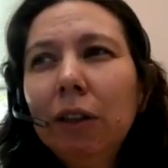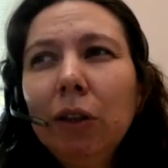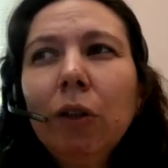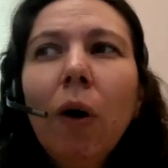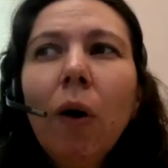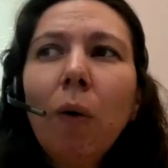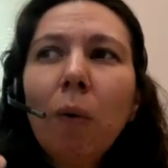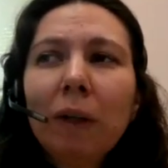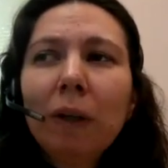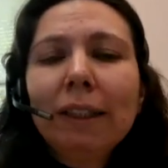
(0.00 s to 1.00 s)

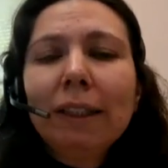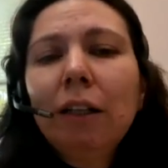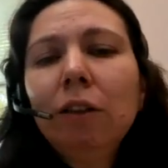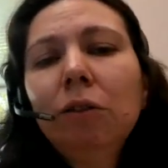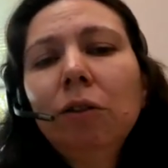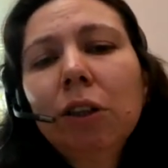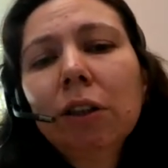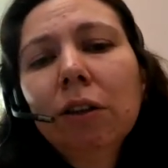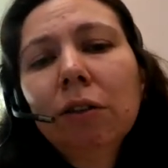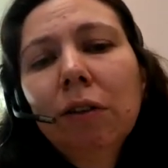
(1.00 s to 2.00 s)
know what the
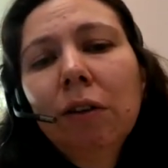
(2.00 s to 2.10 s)
solution